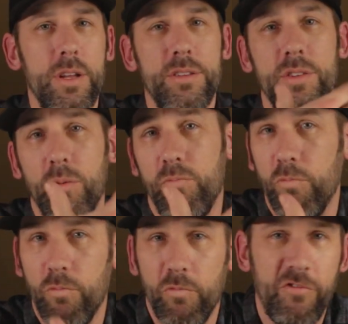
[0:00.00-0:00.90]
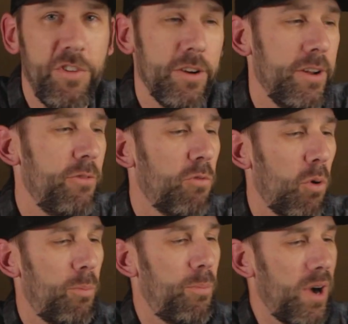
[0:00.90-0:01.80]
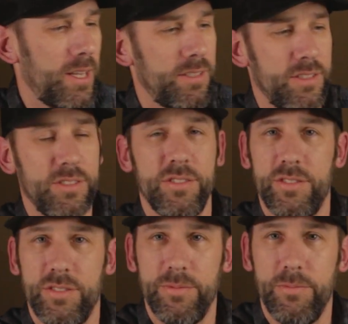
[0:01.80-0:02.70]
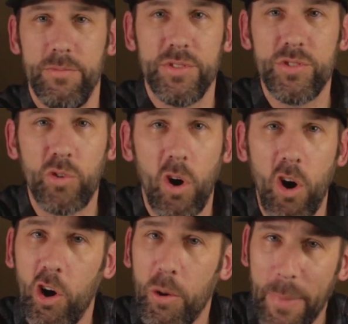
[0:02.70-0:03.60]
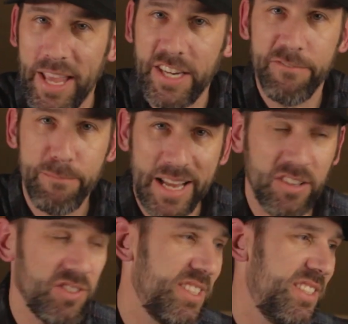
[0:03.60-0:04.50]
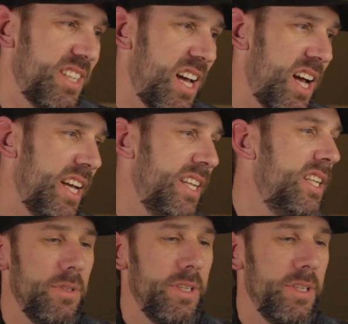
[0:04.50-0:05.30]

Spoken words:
It's a very robust, strong, made of metal design.